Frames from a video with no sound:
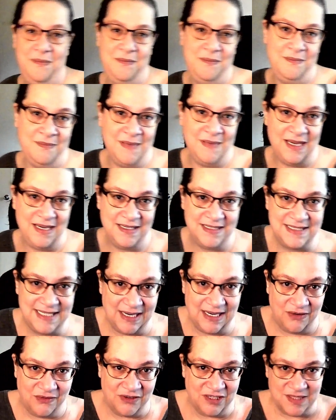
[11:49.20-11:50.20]
my
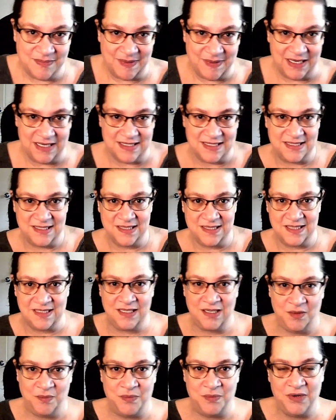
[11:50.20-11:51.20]
sacred space is,
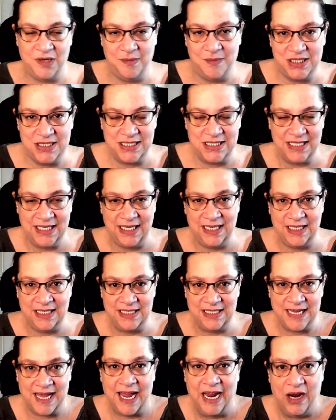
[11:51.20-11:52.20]
pretty much the
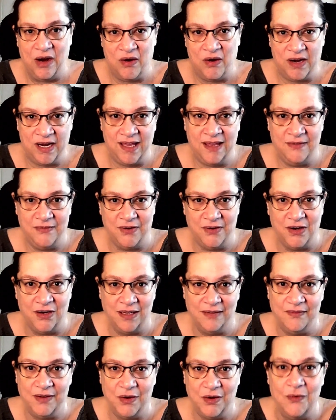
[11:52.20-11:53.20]
entirety of our
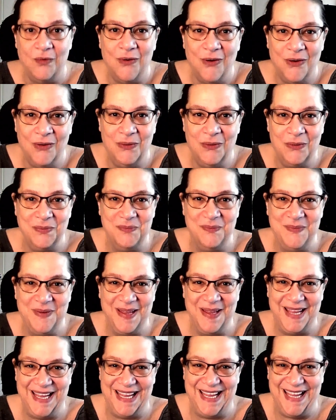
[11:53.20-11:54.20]
living room.
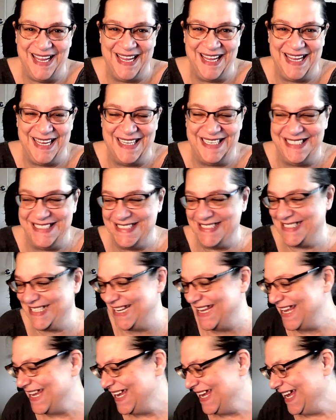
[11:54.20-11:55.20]

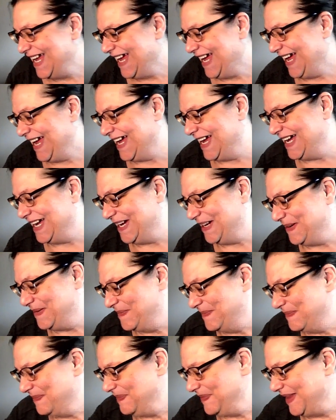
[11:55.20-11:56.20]

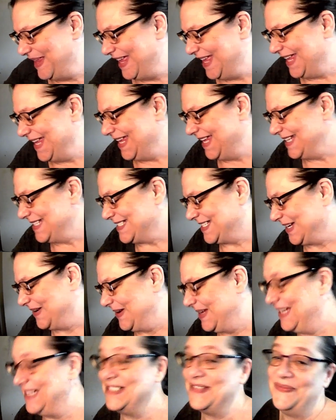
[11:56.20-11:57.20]
And, so
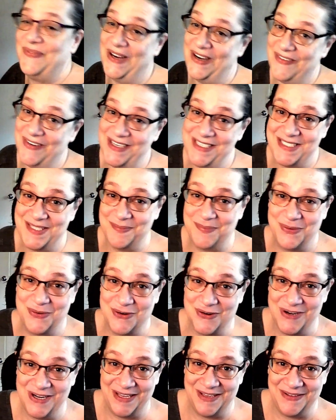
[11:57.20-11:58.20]
he's very
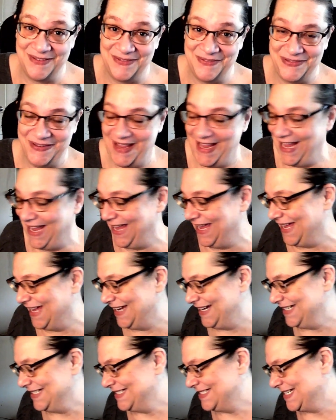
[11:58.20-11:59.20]
supportive,
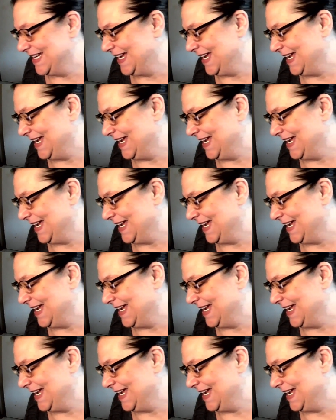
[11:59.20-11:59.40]
and